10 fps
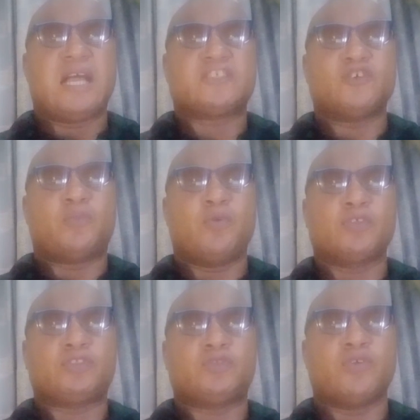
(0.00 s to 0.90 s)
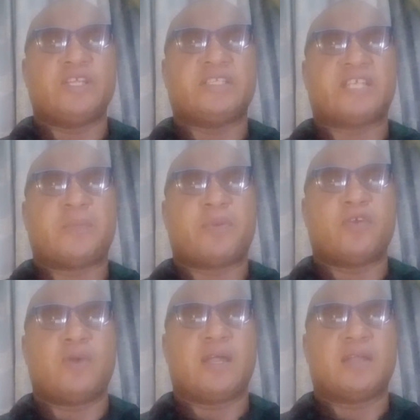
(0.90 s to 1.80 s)
As opposed to
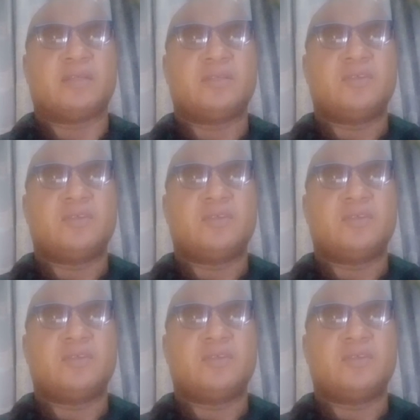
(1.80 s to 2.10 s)
intrapreneur